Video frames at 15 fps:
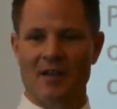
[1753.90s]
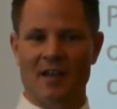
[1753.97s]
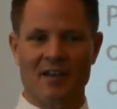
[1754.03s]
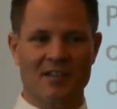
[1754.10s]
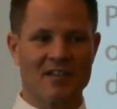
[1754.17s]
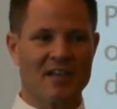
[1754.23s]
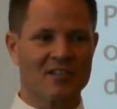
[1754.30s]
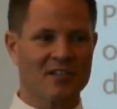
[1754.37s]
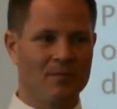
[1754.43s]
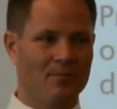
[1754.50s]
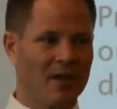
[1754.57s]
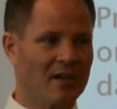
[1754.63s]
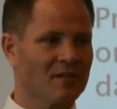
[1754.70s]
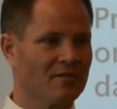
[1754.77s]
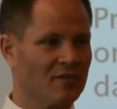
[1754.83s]
And it's actually
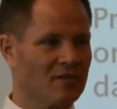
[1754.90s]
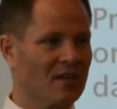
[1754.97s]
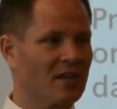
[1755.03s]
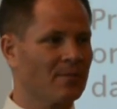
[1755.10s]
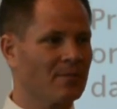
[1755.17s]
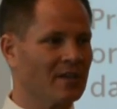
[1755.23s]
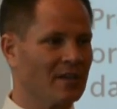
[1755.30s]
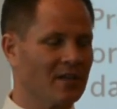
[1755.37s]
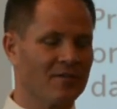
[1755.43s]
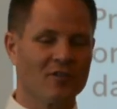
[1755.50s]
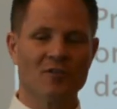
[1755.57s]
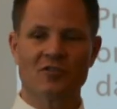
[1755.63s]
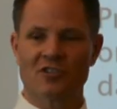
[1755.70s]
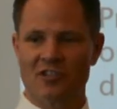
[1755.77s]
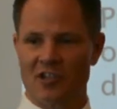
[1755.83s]
better for the company if
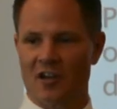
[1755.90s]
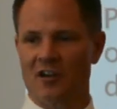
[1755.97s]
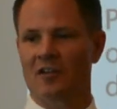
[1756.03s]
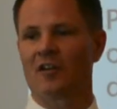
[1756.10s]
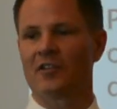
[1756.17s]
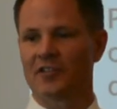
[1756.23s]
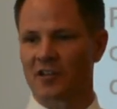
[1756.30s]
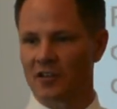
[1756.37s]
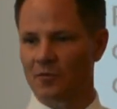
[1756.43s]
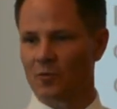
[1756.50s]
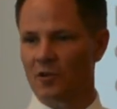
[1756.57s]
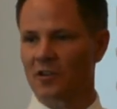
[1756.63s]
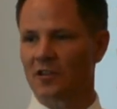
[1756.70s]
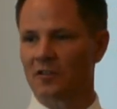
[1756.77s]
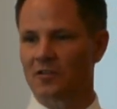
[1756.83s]
you share all the good
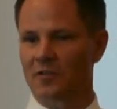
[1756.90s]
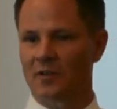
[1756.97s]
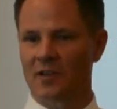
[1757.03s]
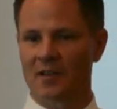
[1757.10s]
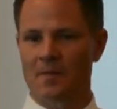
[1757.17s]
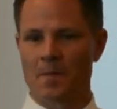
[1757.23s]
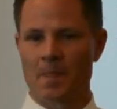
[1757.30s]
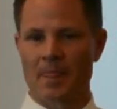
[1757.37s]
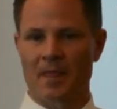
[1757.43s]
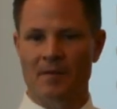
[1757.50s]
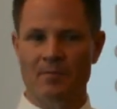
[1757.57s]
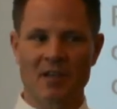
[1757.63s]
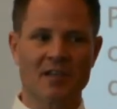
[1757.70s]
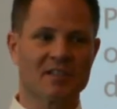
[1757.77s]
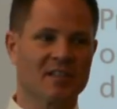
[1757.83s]
work you're doing
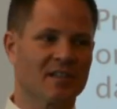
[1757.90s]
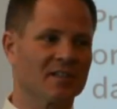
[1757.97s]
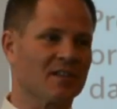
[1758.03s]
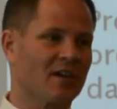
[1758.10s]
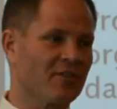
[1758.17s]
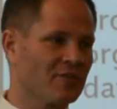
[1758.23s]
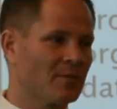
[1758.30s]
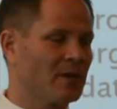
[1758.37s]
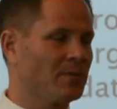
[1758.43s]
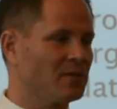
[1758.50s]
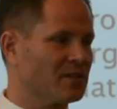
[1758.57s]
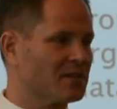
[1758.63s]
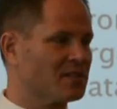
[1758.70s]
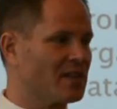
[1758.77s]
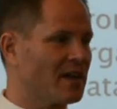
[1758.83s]
because it gets other
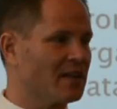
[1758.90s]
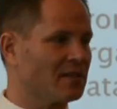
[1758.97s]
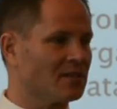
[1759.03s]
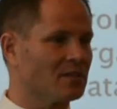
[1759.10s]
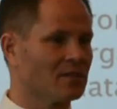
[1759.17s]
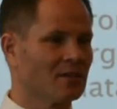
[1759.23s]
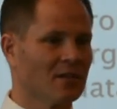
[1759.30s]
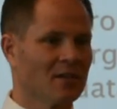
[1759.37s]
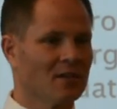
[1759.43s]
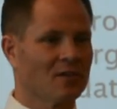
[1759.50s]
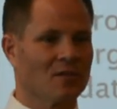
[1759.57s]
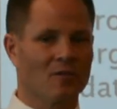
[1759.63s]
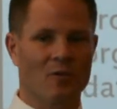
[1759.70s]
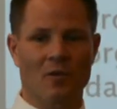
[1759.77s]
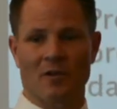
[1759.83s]
people excited.
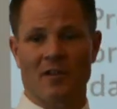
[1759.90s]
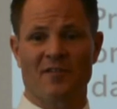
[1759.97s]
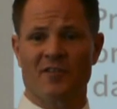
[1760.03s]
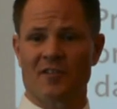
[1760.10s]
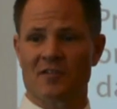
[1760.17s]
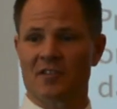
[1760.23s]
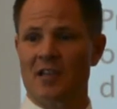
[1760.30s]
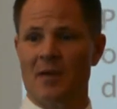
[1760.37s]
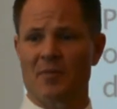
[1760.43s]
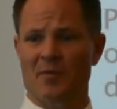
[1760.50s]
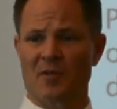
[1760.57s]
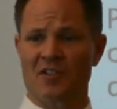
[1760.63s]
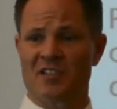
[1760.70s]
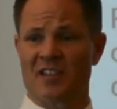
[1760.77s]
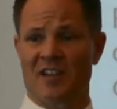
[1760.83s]
Or if they're the type of
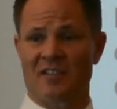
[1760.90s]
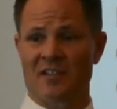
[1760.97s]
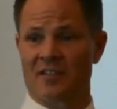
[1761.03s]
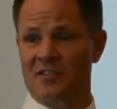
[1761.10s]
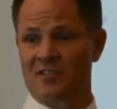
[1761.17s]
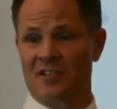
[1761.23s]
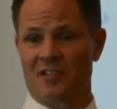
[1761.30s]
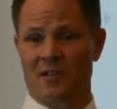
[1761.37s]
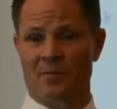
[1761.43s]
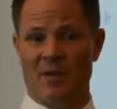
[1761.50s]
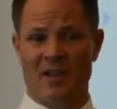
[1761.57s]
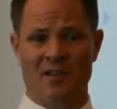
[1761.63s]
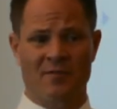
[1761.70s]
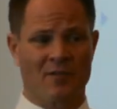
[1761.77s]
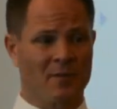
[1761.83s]
personality that's just
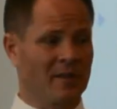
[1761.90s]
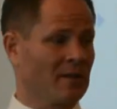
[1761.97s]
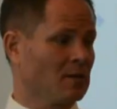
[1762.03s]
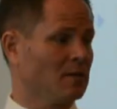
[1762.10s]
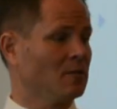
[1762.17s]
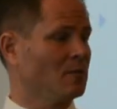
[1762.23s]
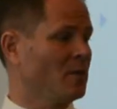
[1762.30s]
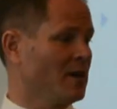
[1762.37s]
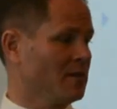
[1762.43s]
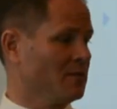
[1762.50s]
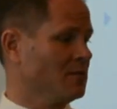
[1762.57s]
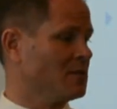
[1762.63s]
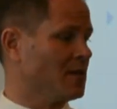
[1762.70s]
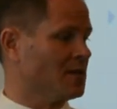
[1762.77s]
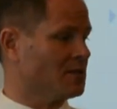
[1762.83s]
competitive, they'll be like, oh, why are
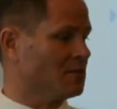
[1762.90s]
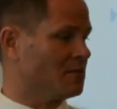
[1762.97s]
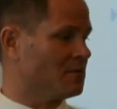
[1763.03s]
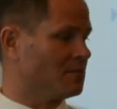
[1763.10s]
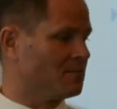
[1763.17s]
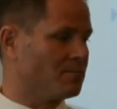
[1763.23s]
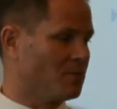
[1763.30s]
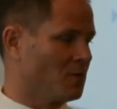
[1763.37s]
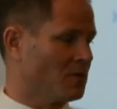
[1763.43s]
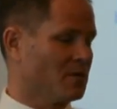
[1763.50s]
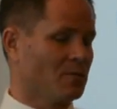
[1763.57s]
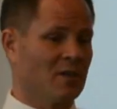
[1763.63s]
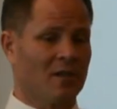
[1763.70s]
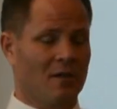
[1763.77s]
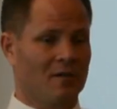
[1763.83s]
those guys doing more
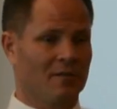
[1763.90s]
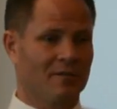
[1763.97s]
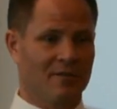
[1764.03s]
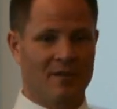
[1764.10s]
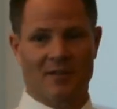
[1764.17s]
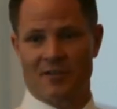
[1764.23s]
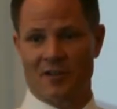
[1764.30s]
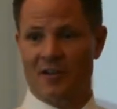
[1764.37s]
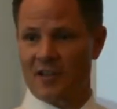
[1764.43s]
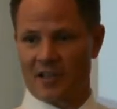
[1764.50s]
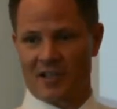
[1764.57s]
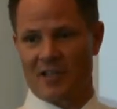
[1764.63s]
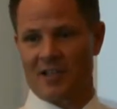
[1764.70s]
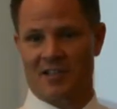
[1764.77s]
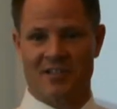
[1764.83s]
than we are. And then they're going
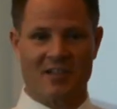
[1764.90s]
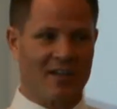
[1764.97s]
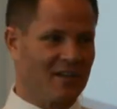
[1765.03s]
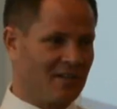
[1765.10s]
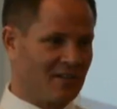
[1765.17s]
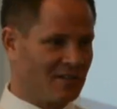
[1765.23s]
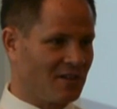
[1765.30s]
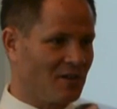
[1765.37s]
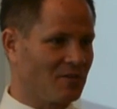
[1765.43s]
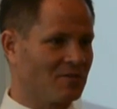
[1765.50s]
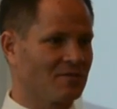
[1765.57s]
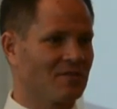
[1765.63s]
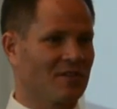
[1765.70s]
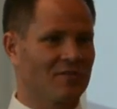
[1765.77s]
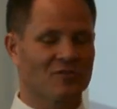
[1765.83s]
to get excited and go,
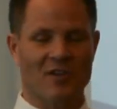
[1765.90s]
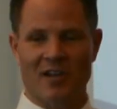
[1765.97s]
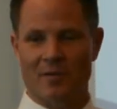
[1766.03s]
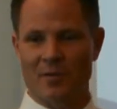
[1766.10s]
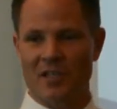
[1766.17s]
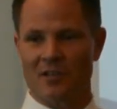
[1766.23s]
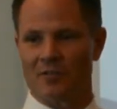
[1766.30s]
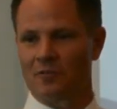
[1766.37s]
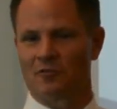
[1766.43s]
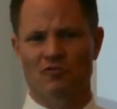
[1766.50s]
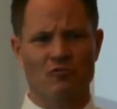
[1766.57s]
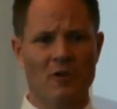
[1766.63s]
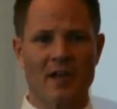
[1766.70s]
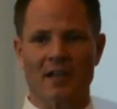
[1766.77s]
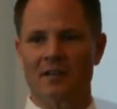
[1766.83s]
you know, try to meet you.
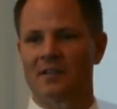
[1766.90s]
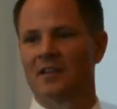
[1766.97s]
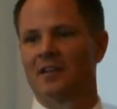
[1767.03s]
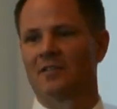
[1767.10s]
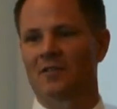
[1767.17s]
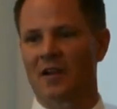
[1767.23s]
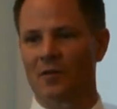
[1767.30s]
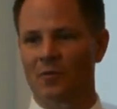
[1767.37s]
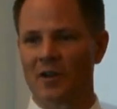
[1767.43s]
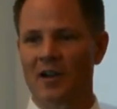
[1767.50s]
Great, right?